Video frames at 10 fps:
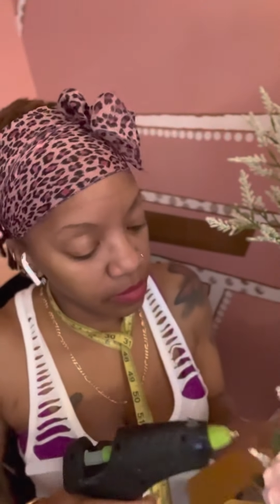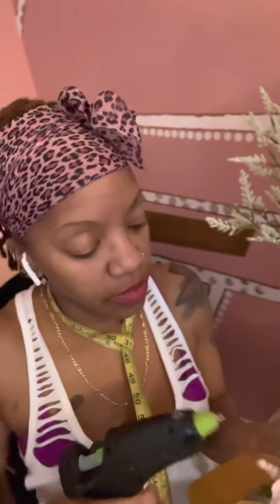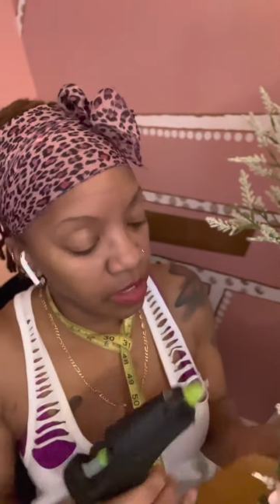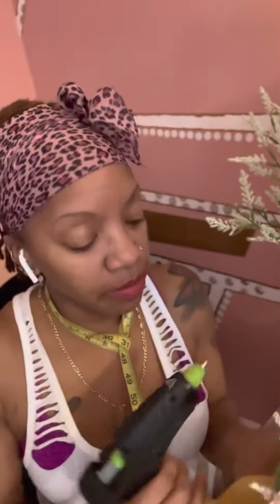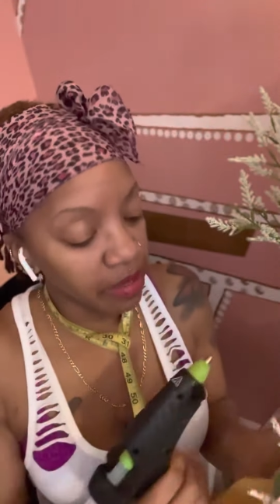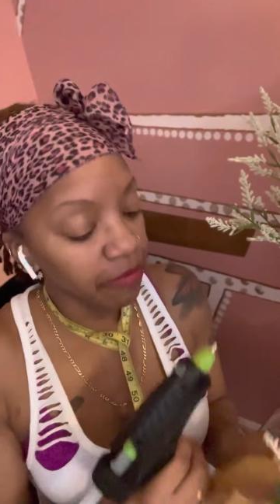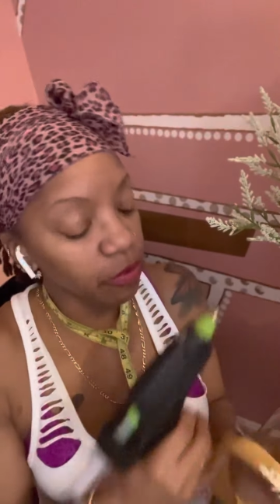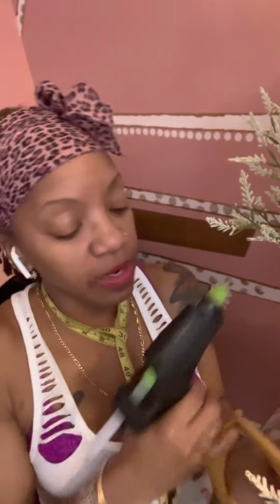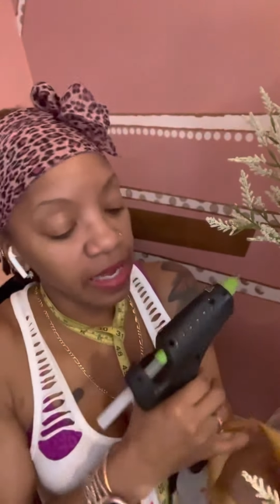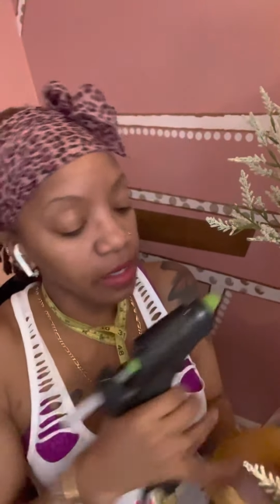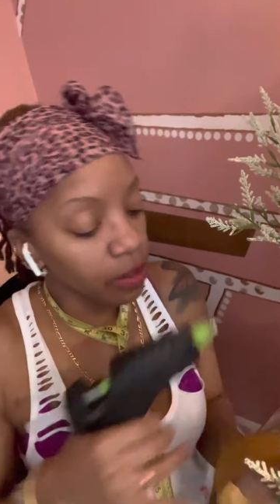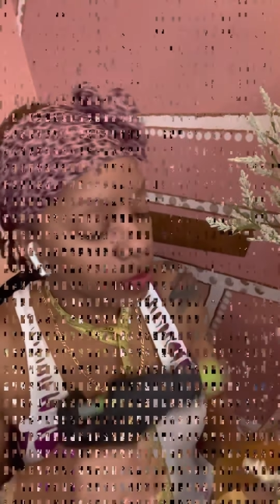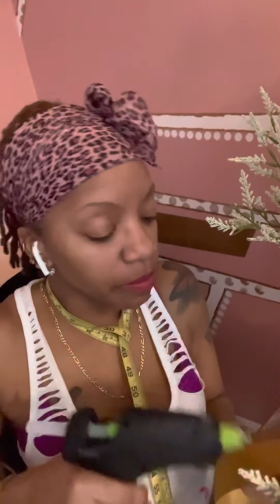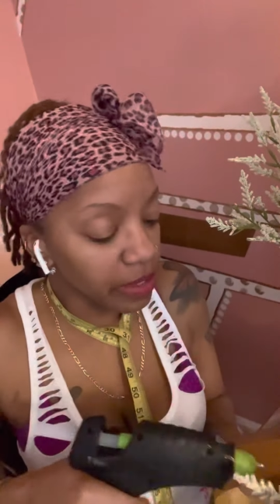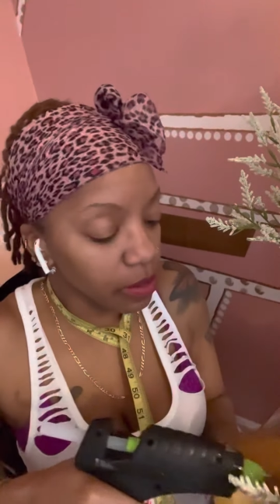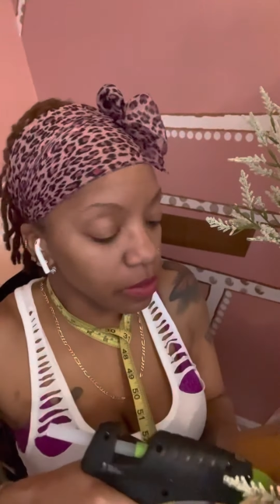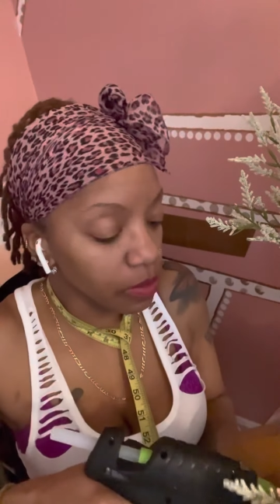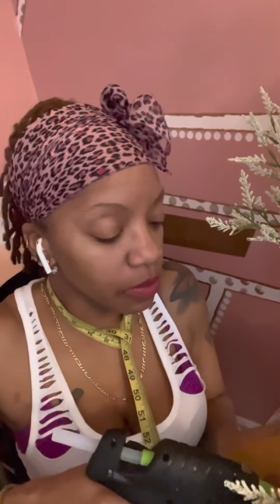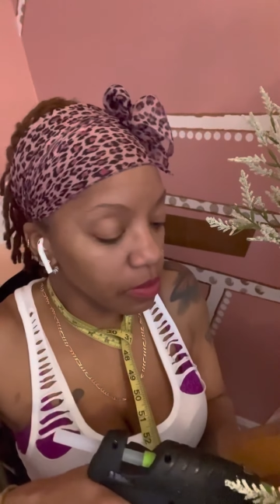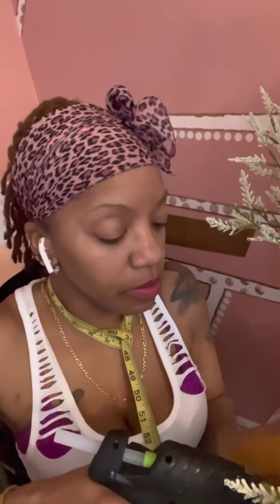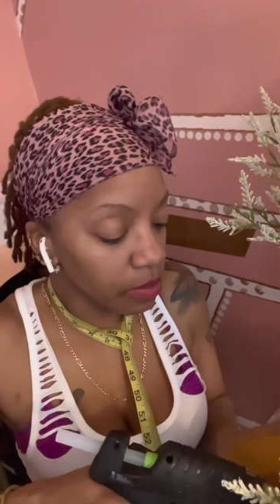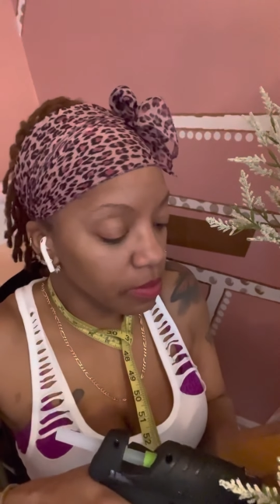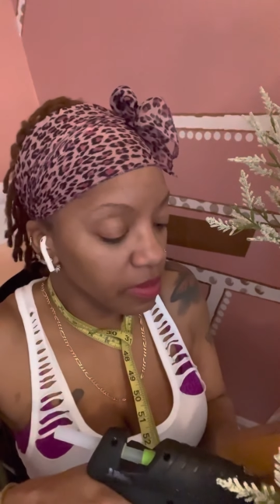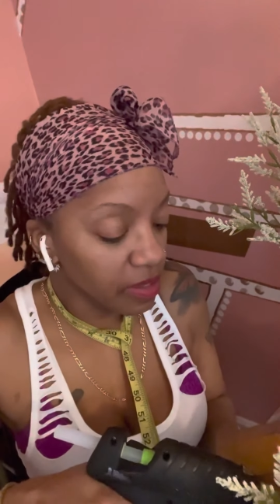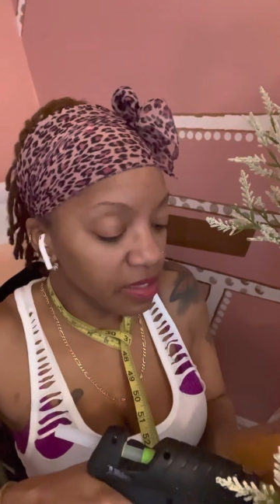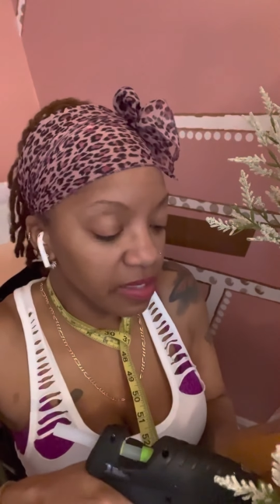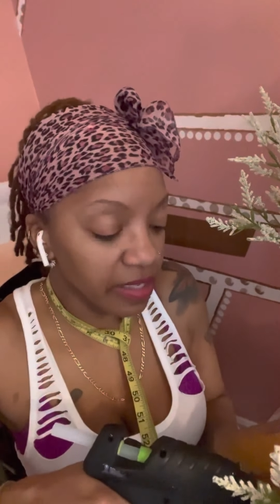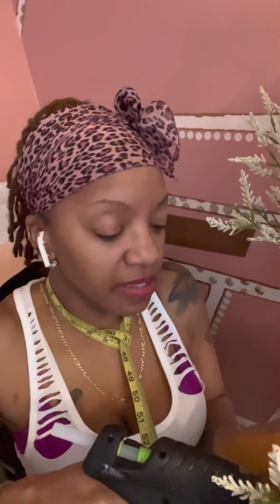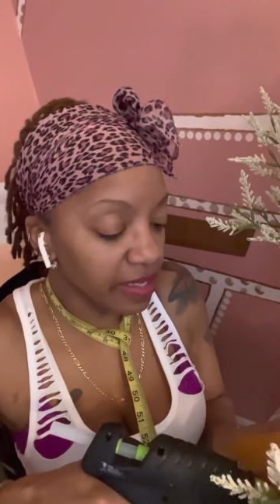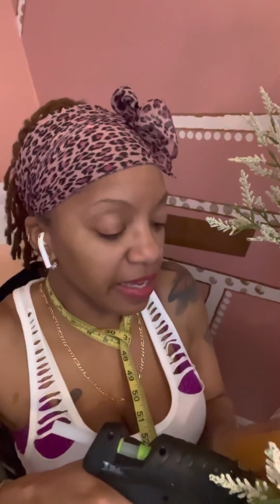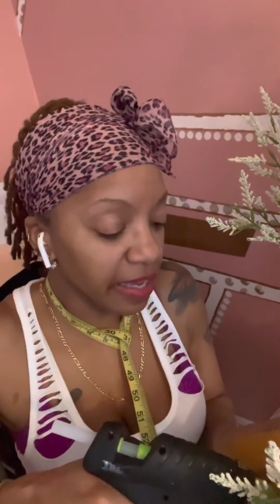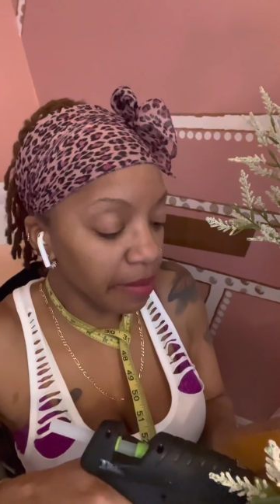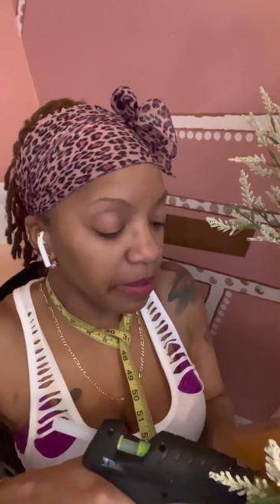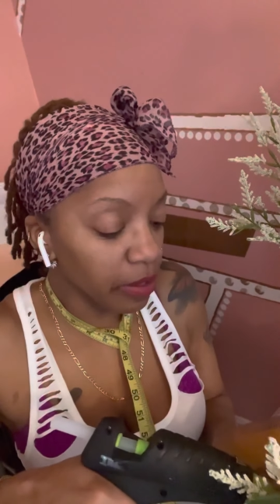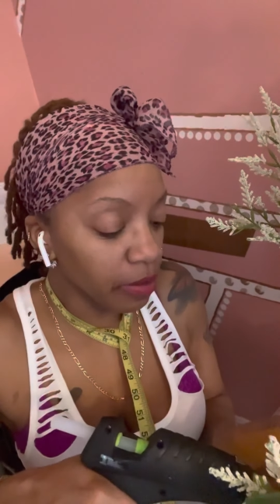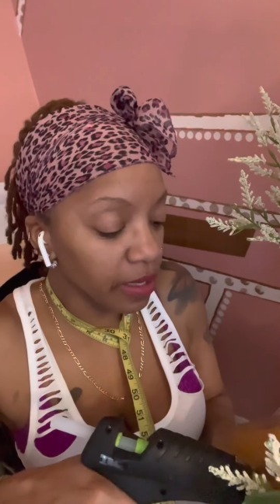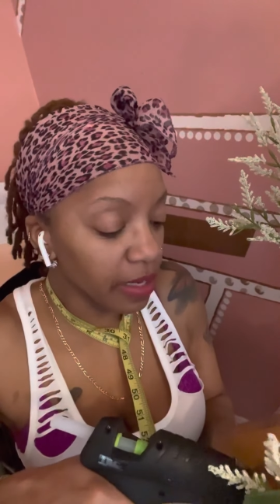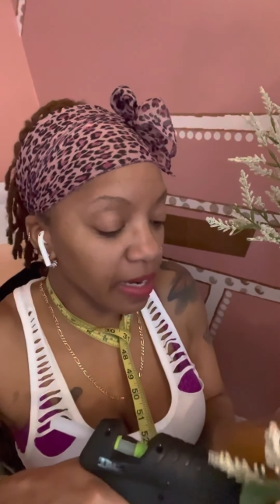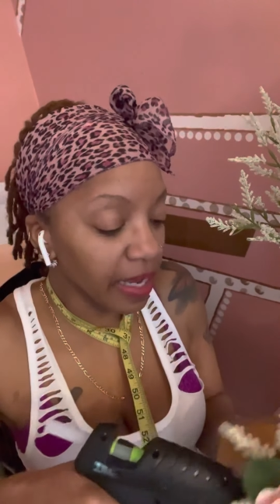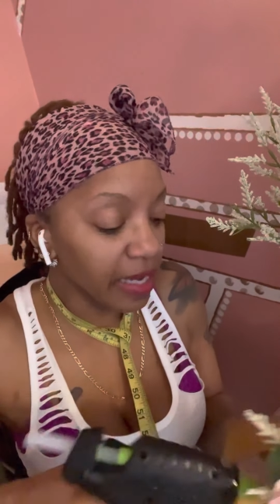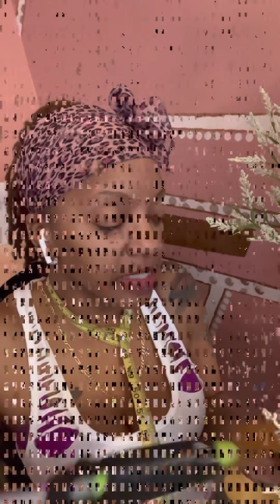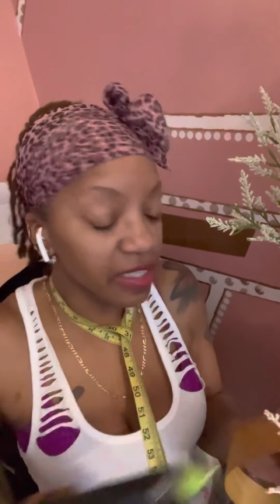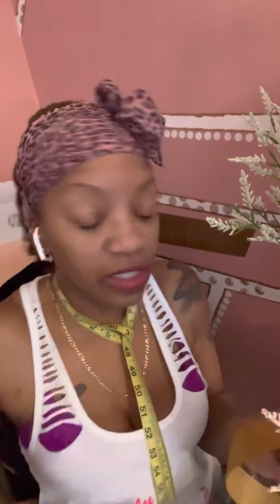And maybe if you want to add a little bit of glue, just a tad bit. You don't need a lot, just to